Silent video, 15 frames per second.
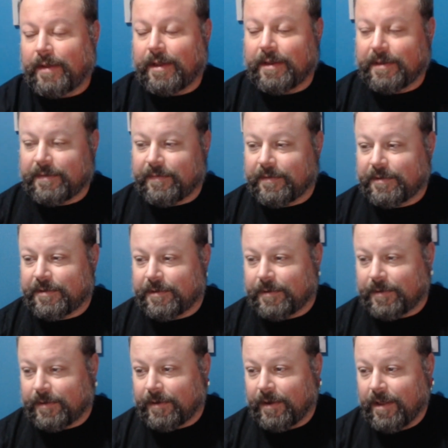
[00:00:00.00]
That is for
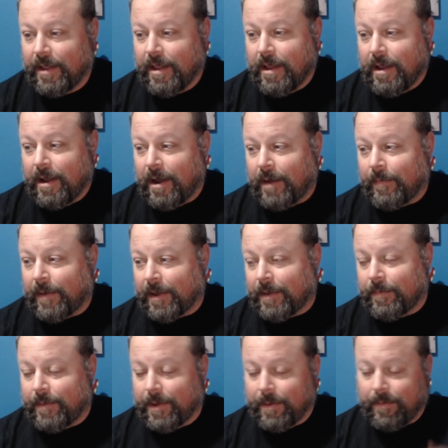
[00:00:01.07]
sure. I'm not going
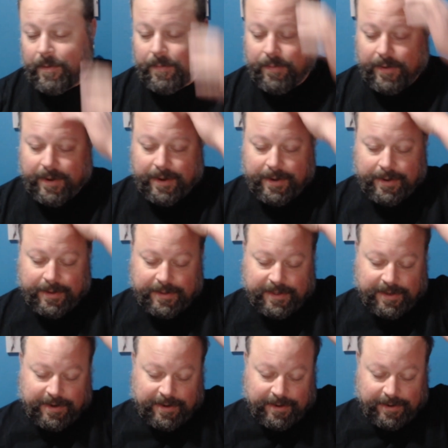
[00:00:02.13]
to be able to play any
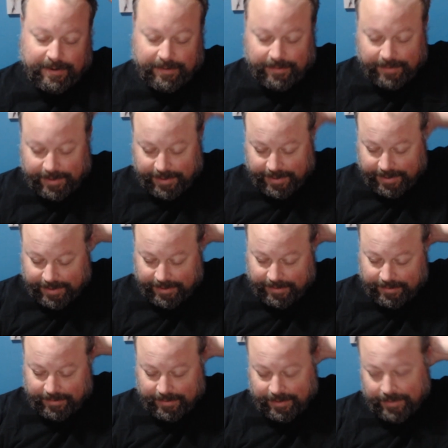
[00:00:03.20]
guitar right
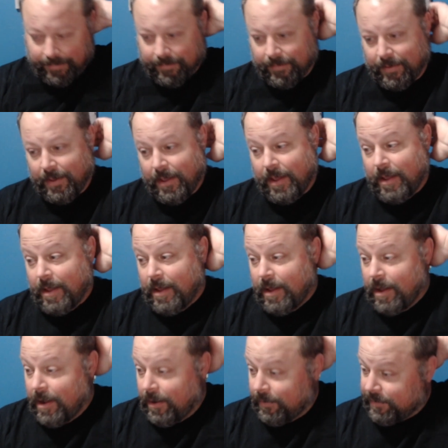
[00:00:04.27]
now.
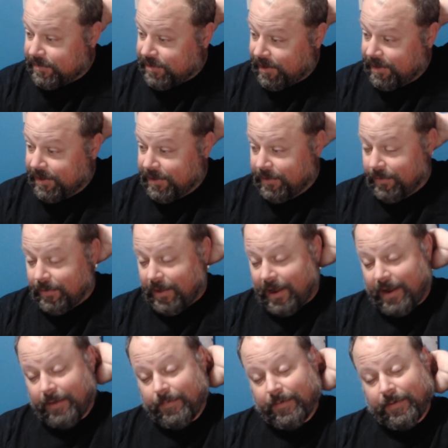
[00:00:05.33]
I was trying to do it
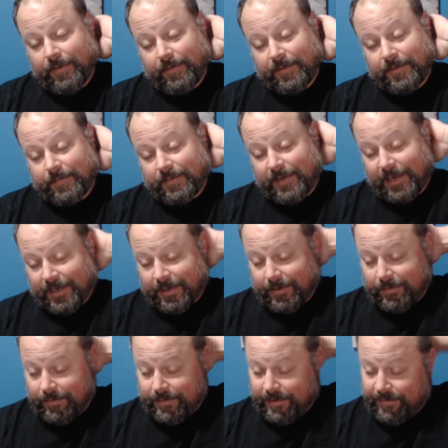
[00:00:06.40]
live, but there were some
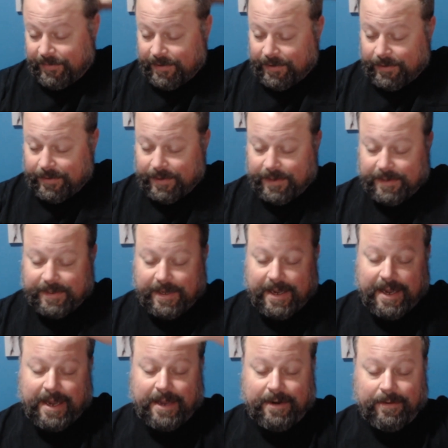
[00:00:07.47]
technical difficulties.
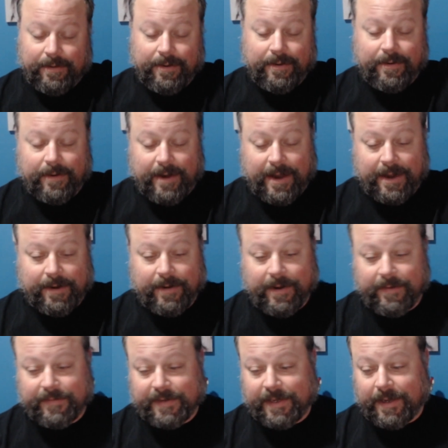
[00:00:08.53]
I don't know. I don't
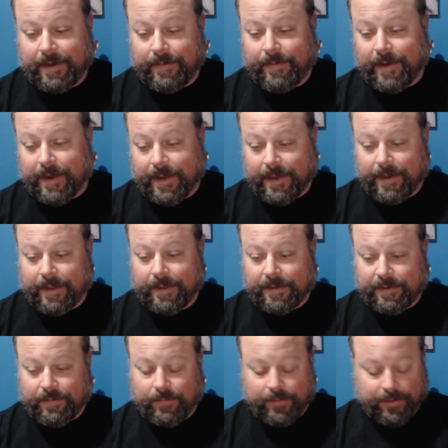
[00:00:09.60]
have time. I got to get
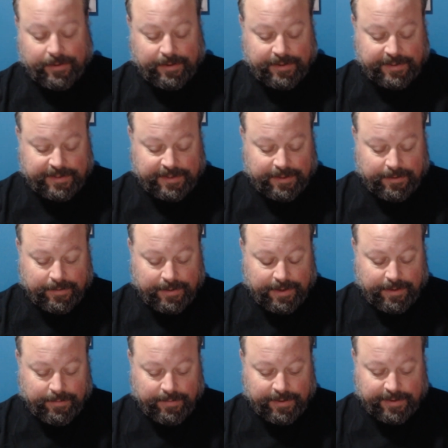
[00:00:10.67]
to work. So,
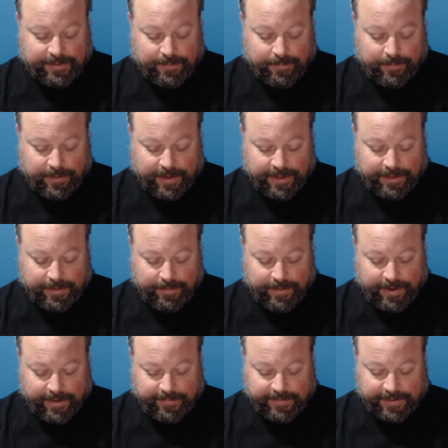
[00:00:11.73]
anyways, what I do
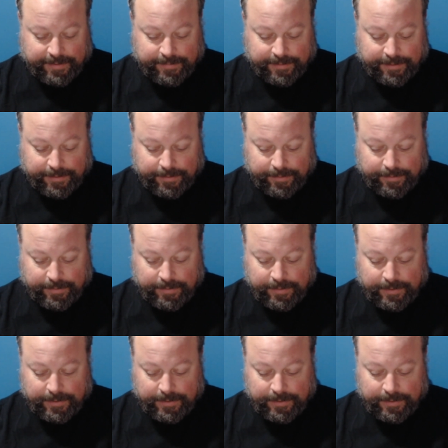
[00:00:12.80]
have time to do